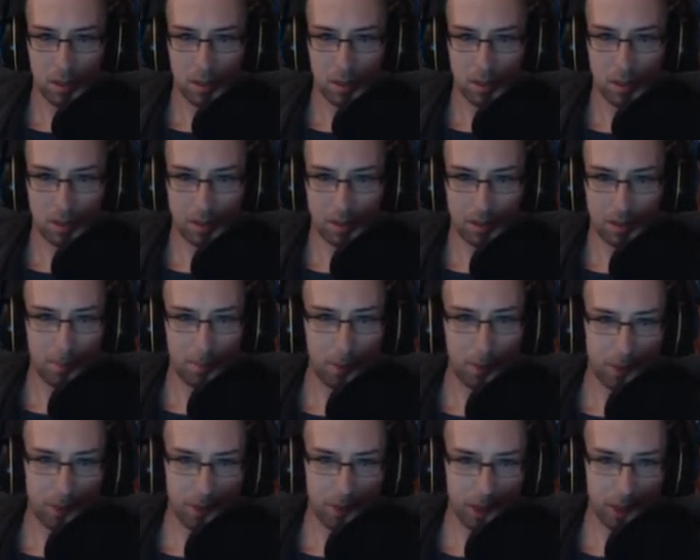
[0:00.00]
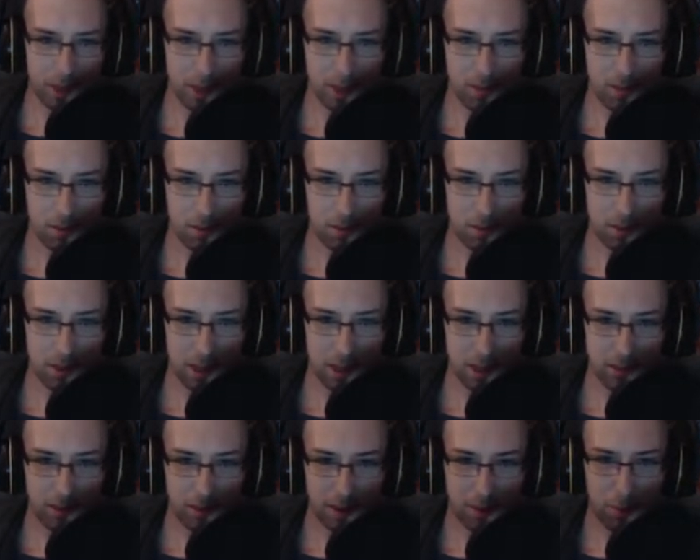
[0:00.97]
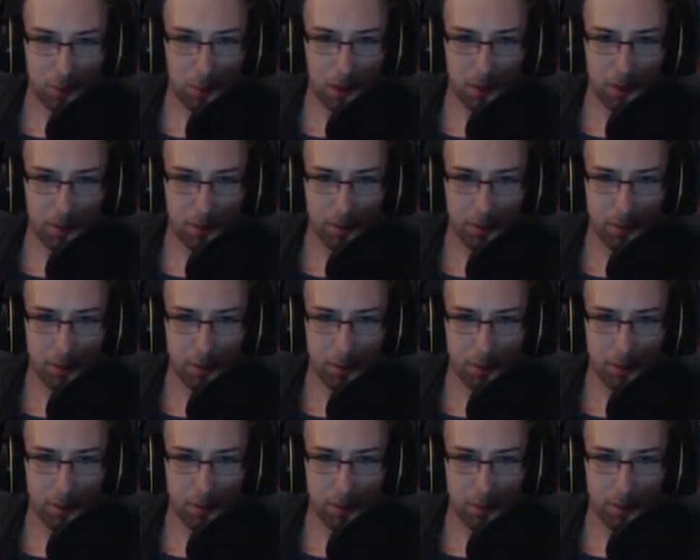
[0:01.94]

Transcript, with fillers: I'm not even going to bother checking the loot. These guys only have water and